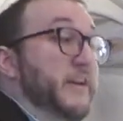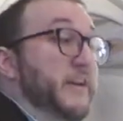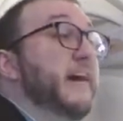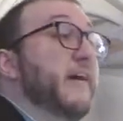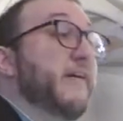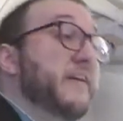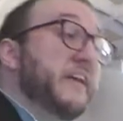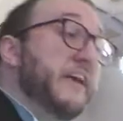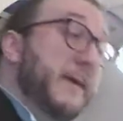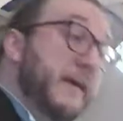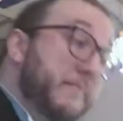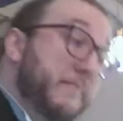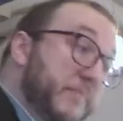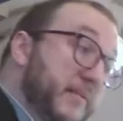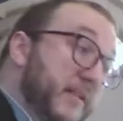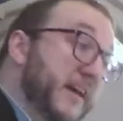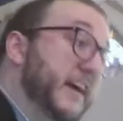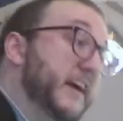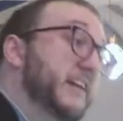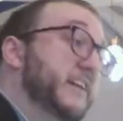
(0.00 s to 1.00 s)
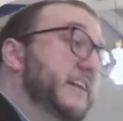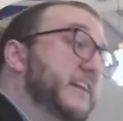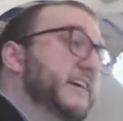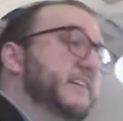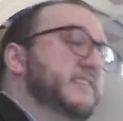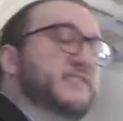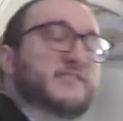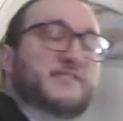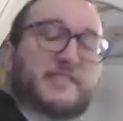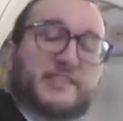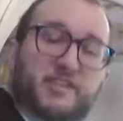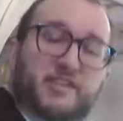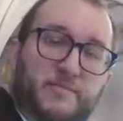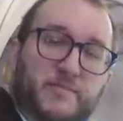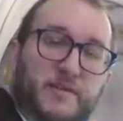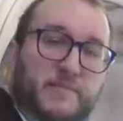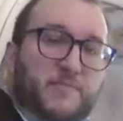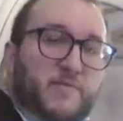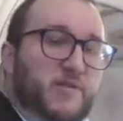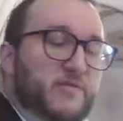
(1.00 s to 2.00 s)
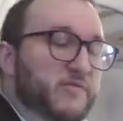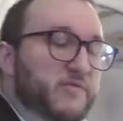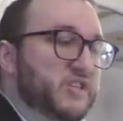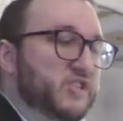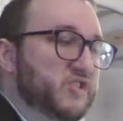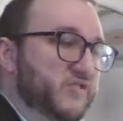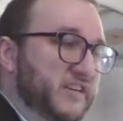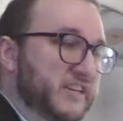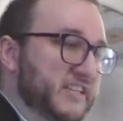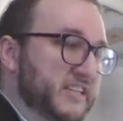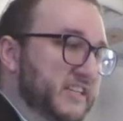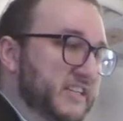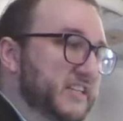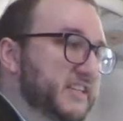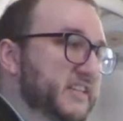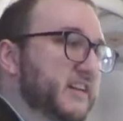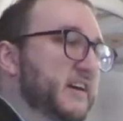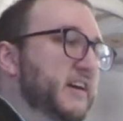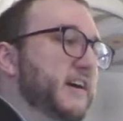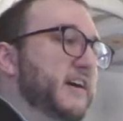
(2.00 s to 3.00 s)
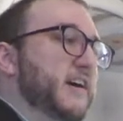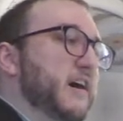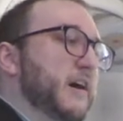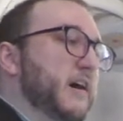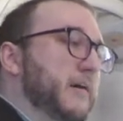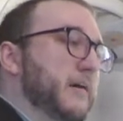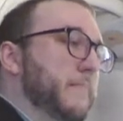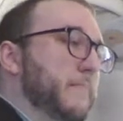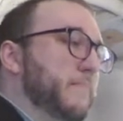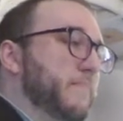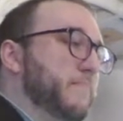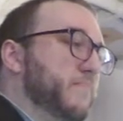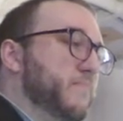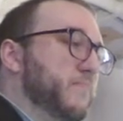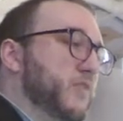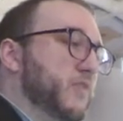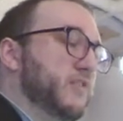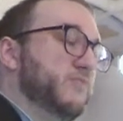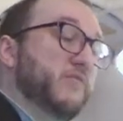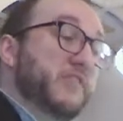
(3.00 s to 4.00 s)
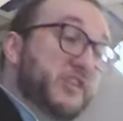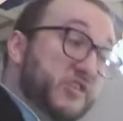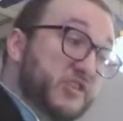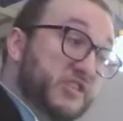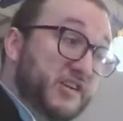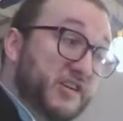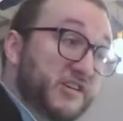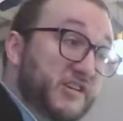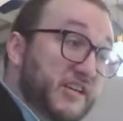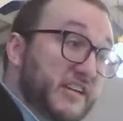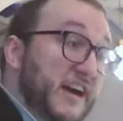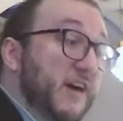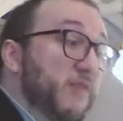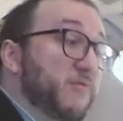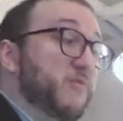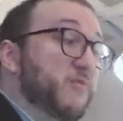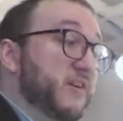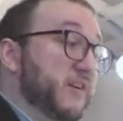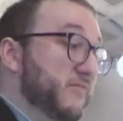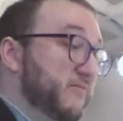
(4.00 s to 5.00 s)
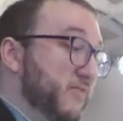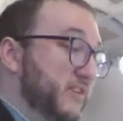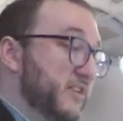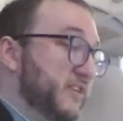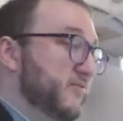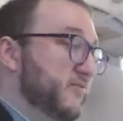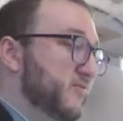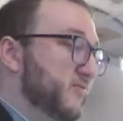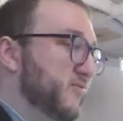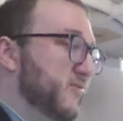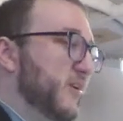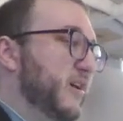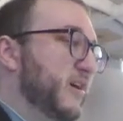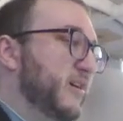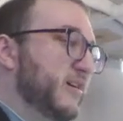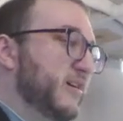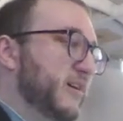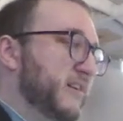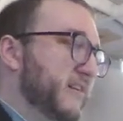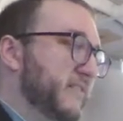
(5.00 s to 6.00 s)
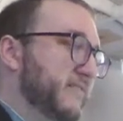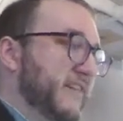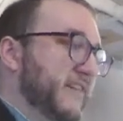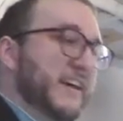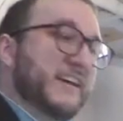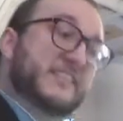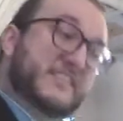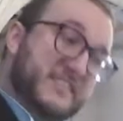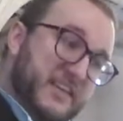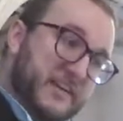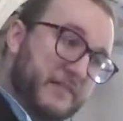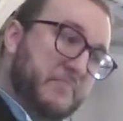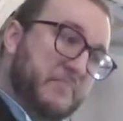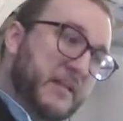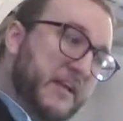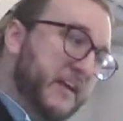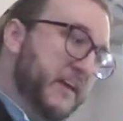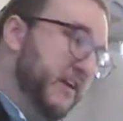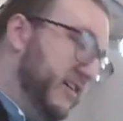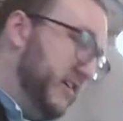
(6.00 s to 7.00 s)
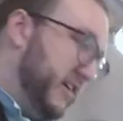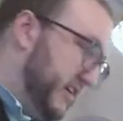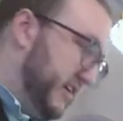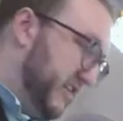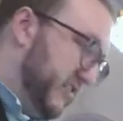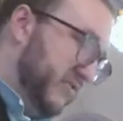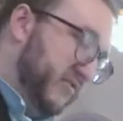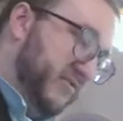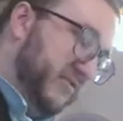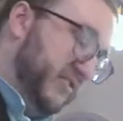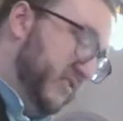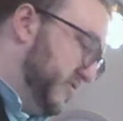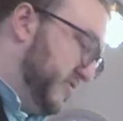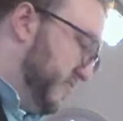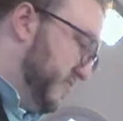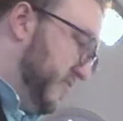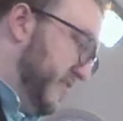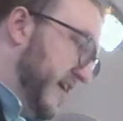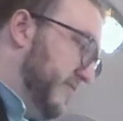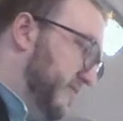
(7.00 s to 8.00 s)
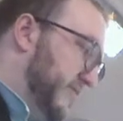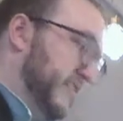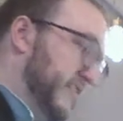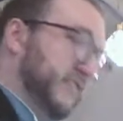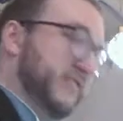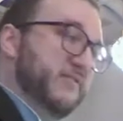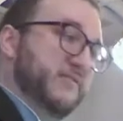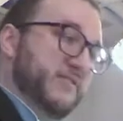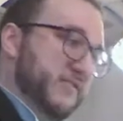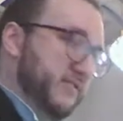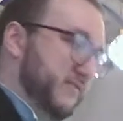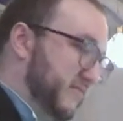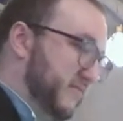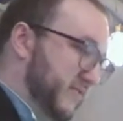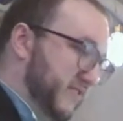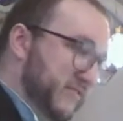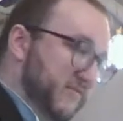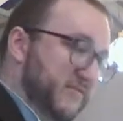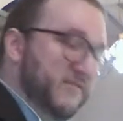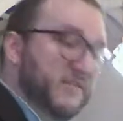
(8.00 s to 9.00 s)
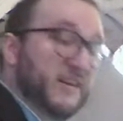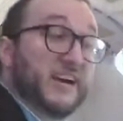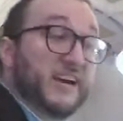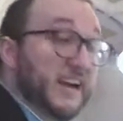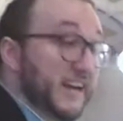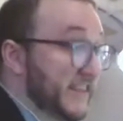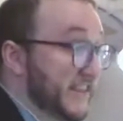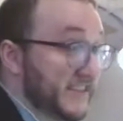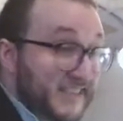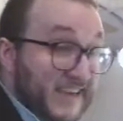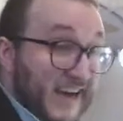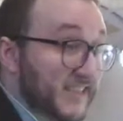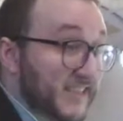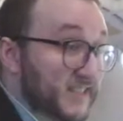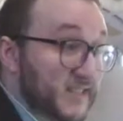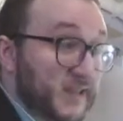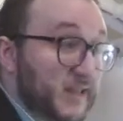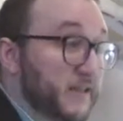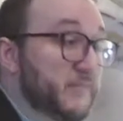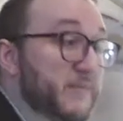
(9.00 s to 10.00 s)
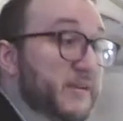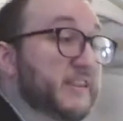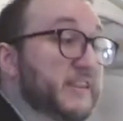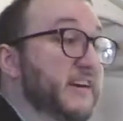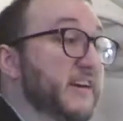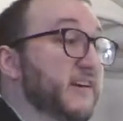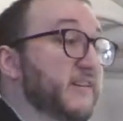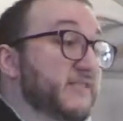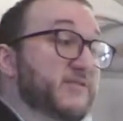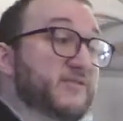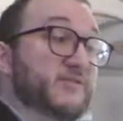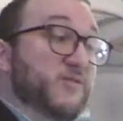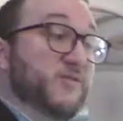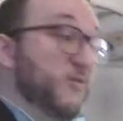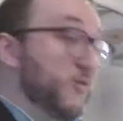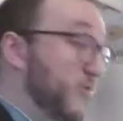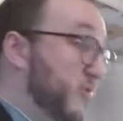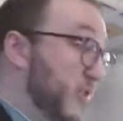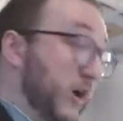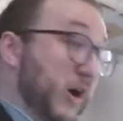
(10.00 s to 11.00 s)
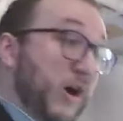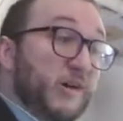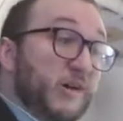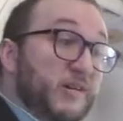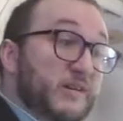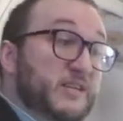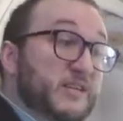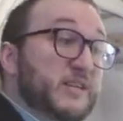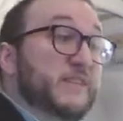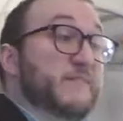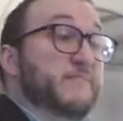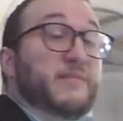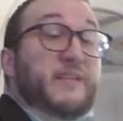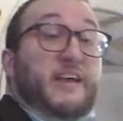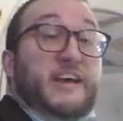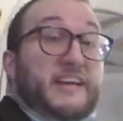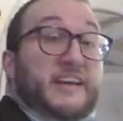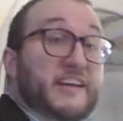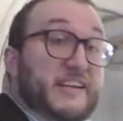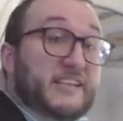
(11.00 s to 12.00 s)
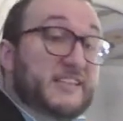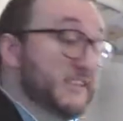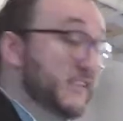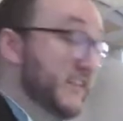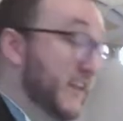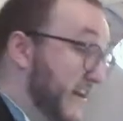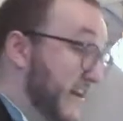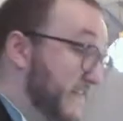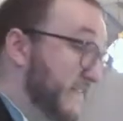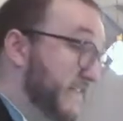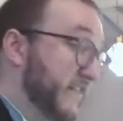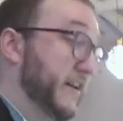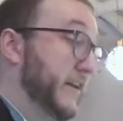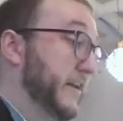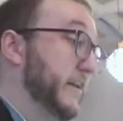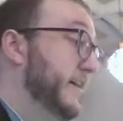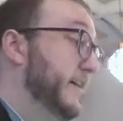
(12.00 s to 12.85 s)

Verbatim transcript: Now on hymn playing, it's a little bit more restricted um, when you're starting out. When you are an advanced hymn player and you're, you're out there, the, you, again, the sky's the limit there. There's a whole art to hymn playing, and it's a lot of fun.